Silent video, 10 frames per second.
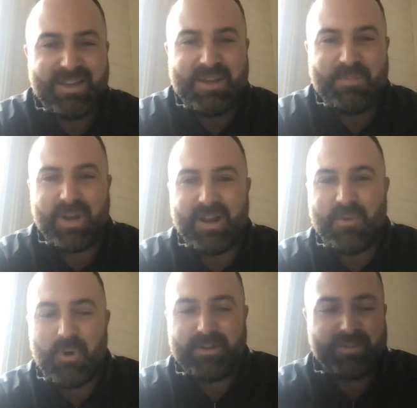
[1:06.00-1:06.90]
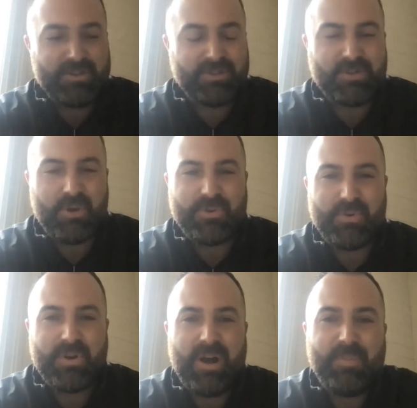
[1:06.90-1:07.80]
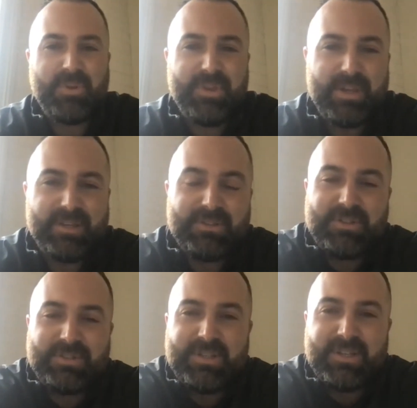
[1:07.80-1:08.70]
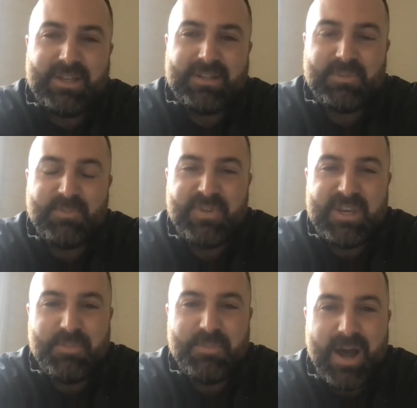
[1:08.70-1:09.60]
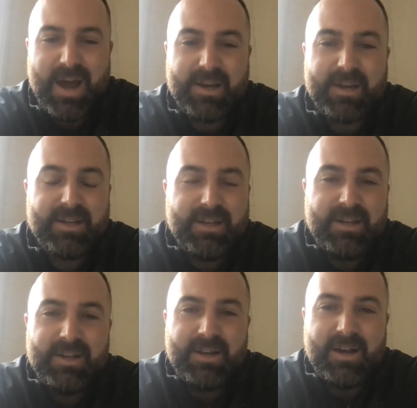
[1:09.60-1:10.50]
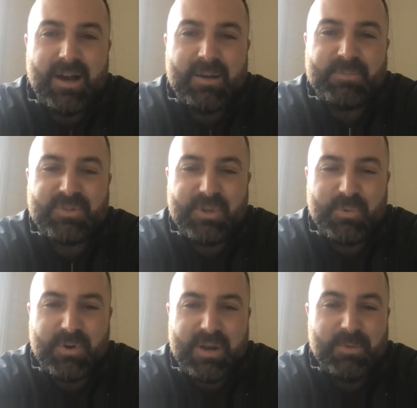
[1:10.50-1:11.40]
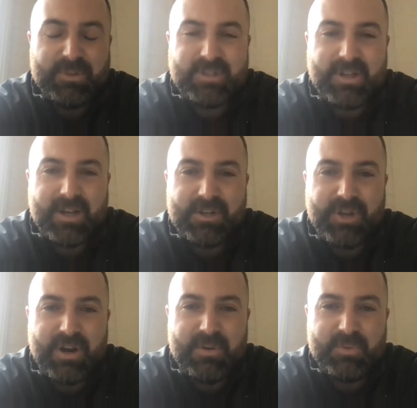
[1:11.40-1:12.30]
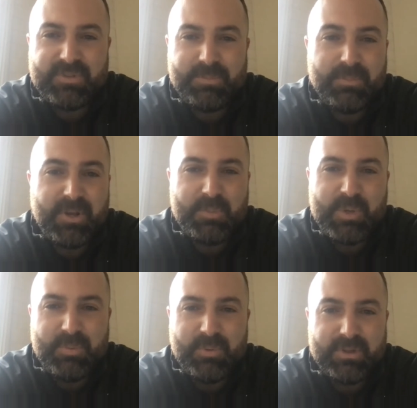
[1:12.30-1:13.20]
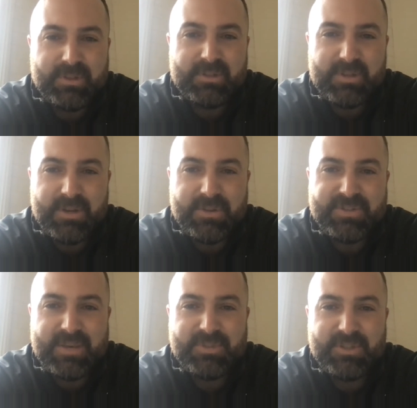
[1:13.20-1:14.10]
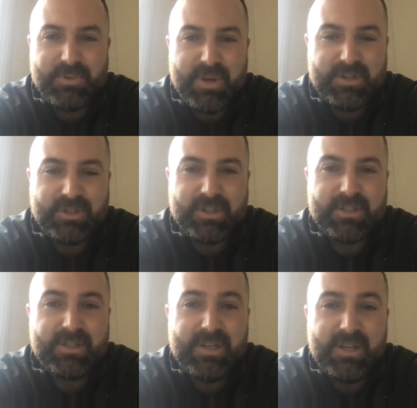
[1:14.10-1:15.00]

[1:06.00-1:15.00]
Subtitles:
But I wanted to just go through a couple things just to get some feedback, so that we're able to kind of share it with some other people in the same situation,